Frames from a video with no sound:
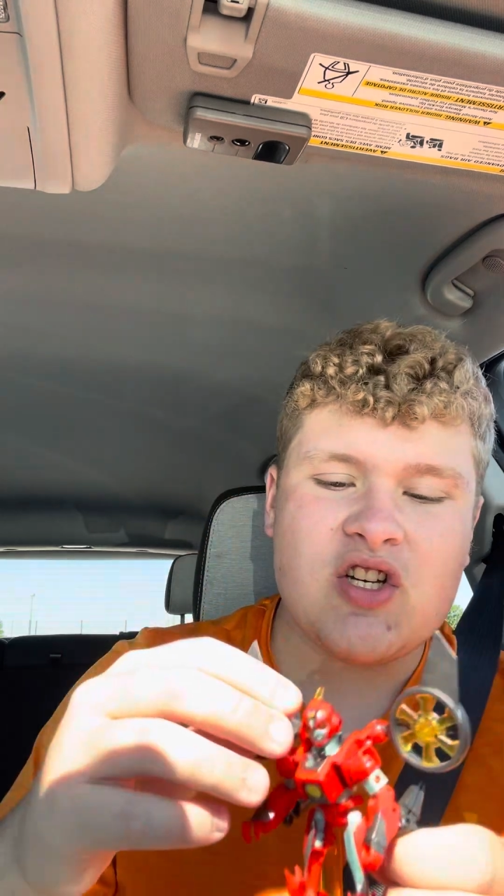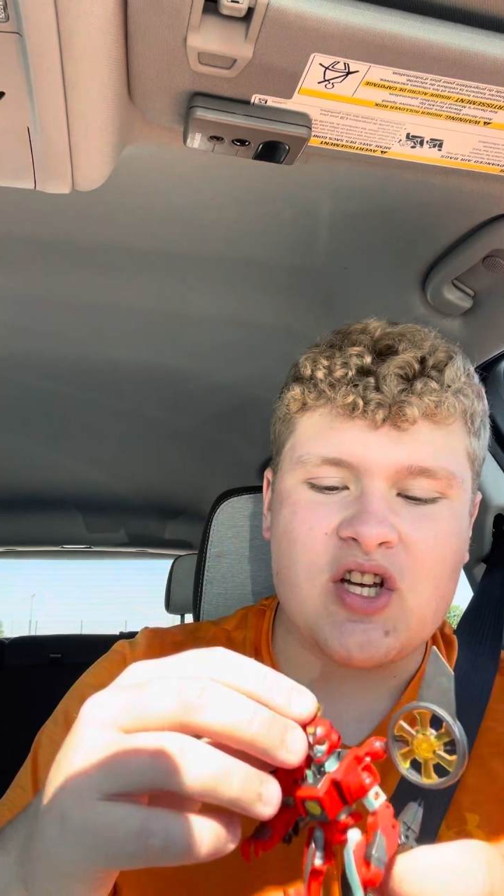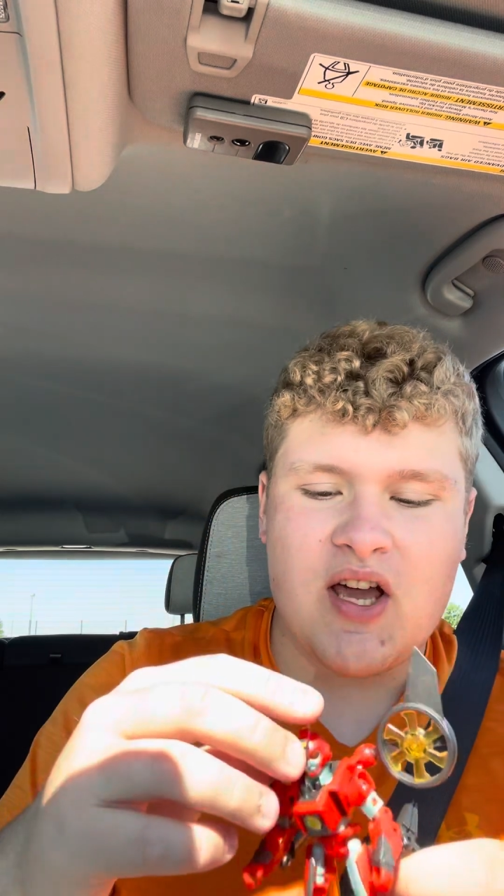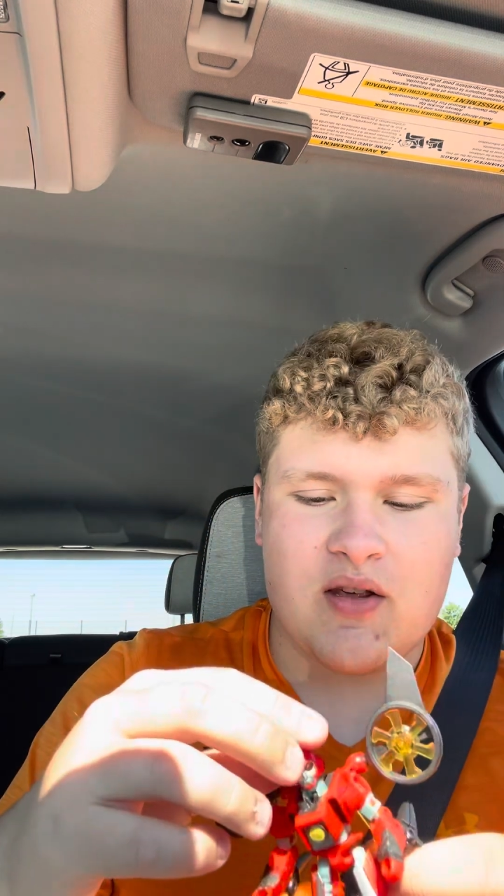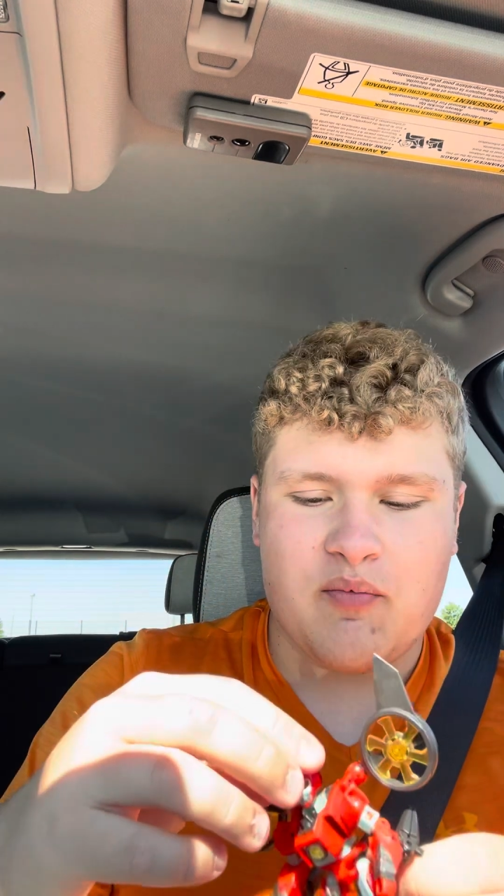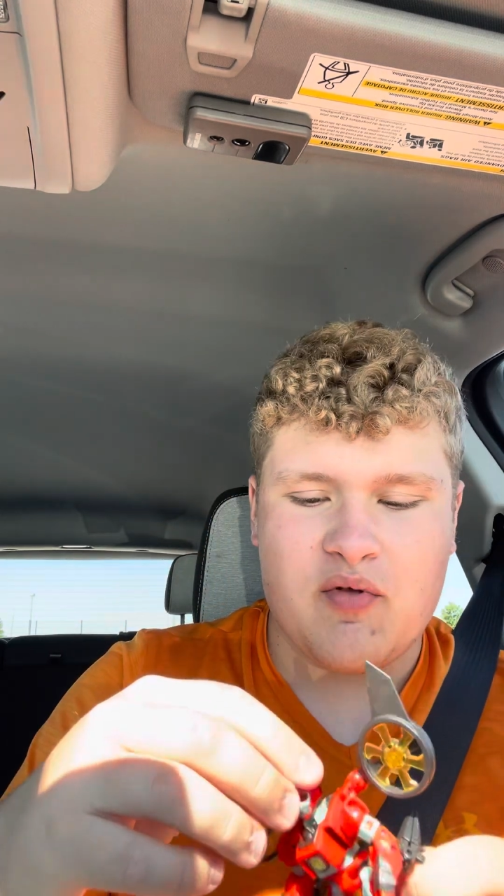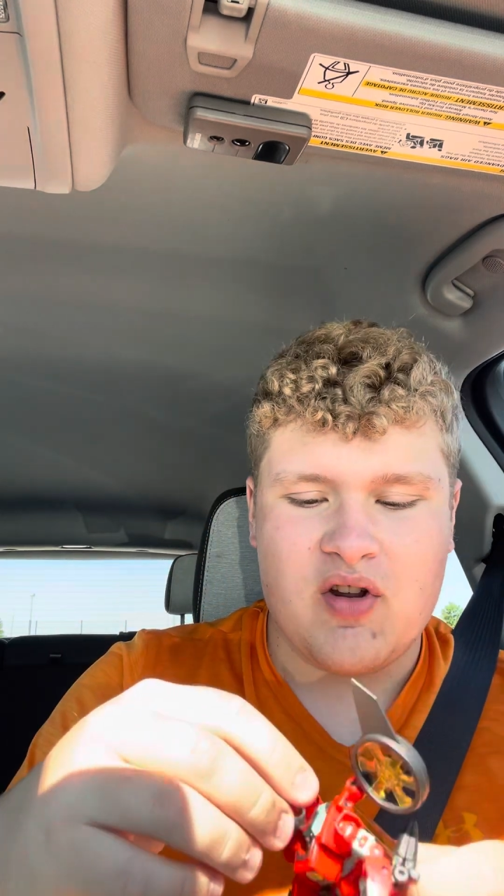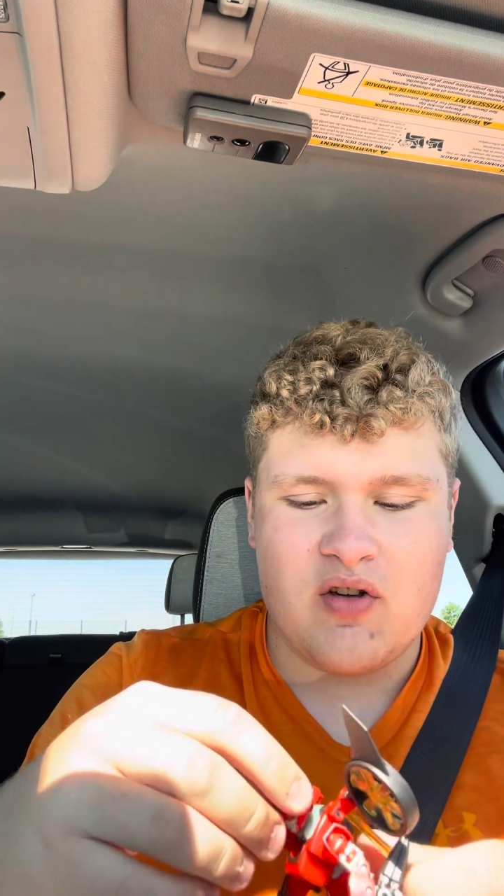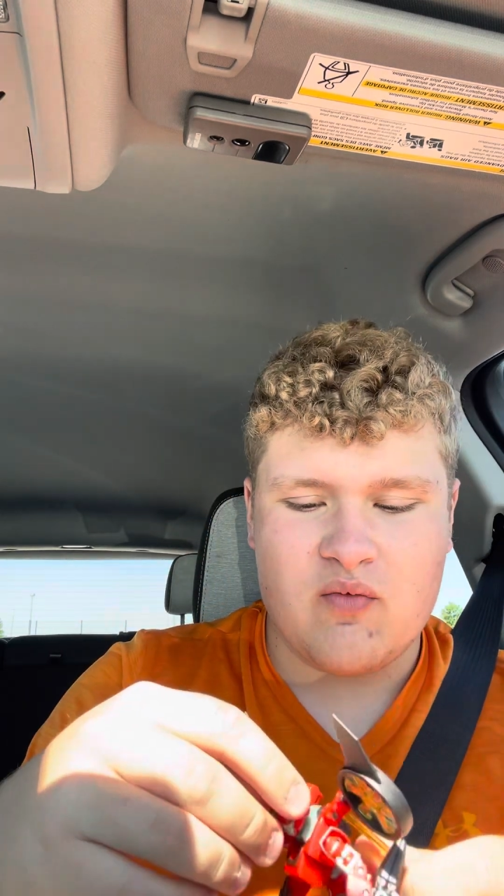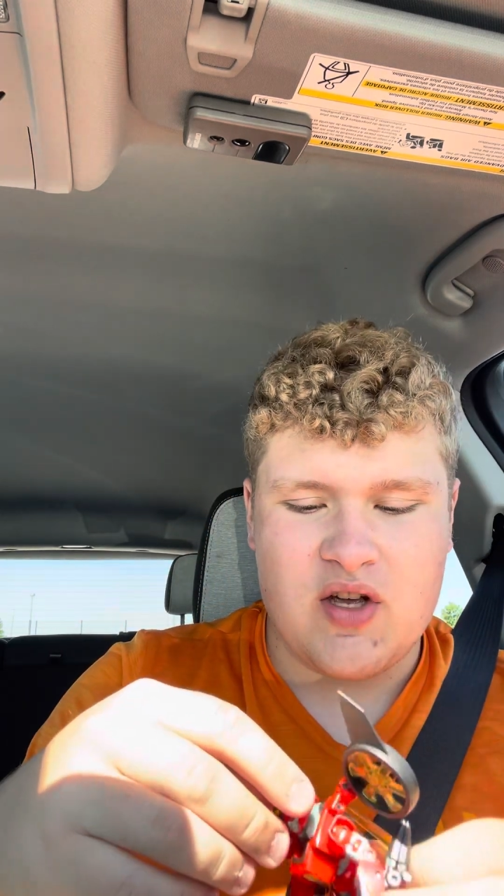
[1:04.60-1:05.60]
she has a pretty
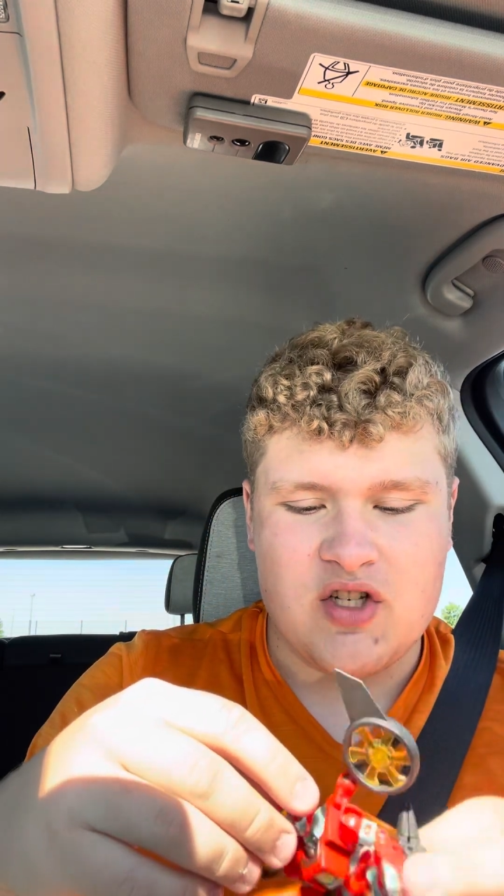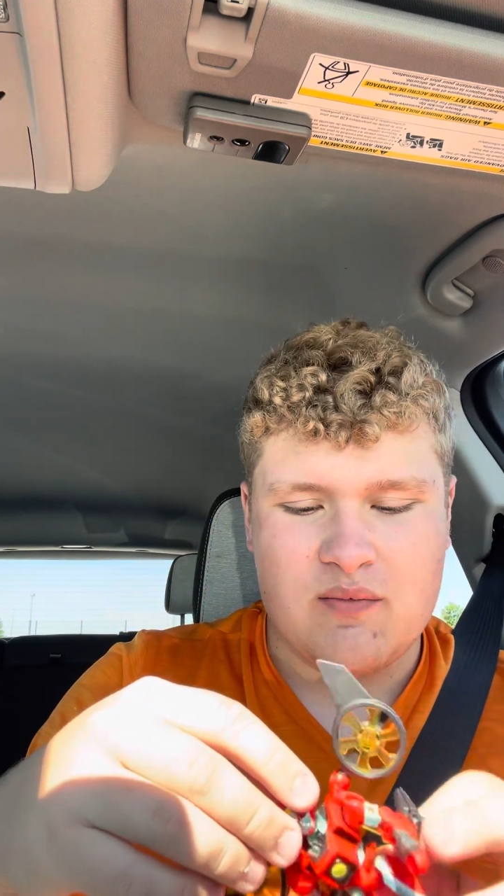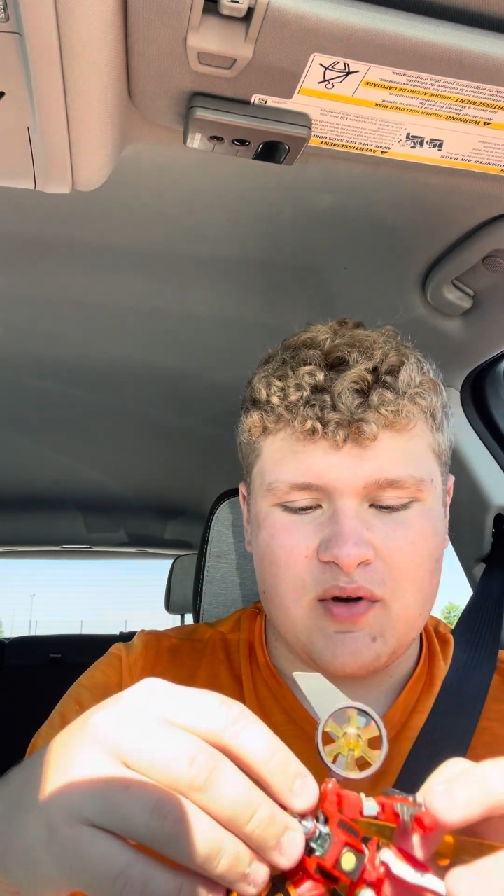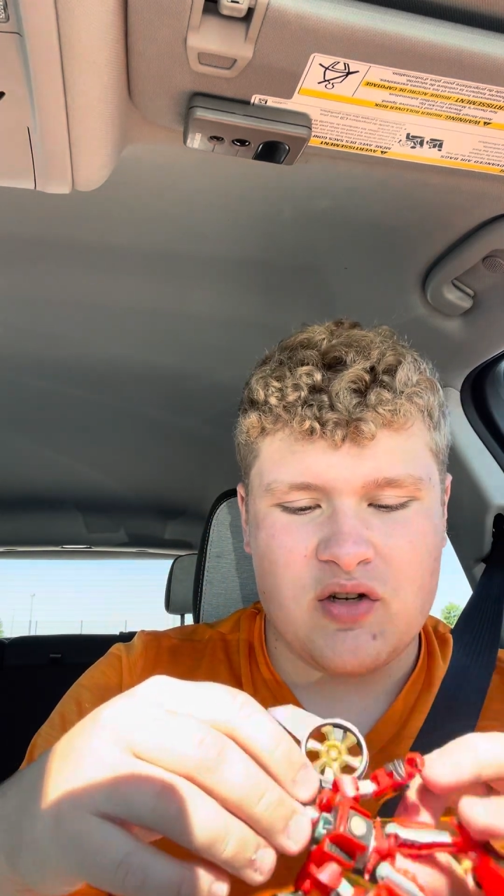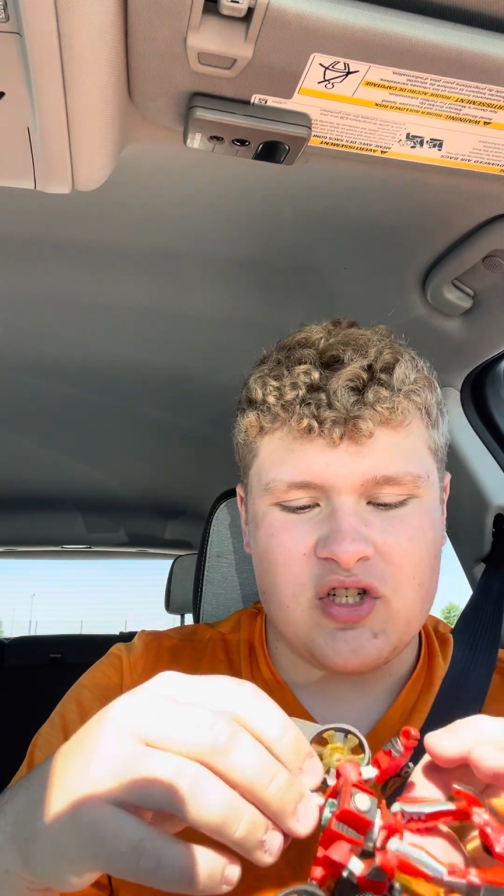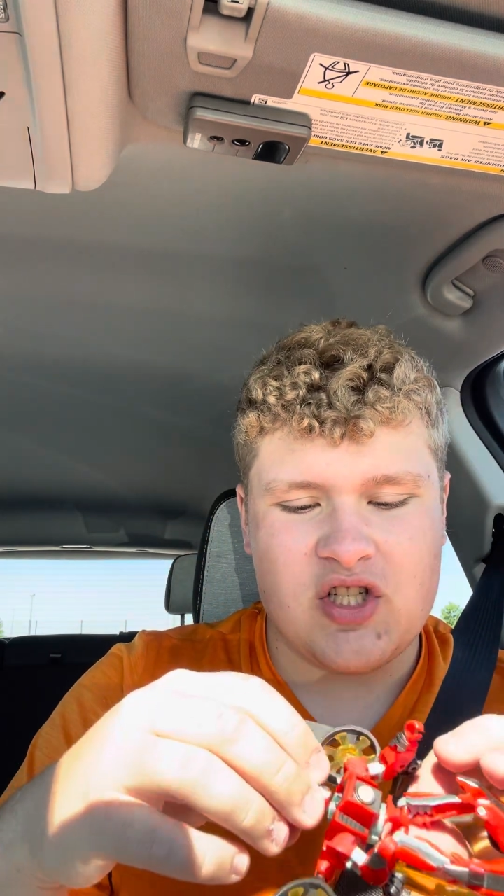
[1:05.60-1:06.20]
good range of motion.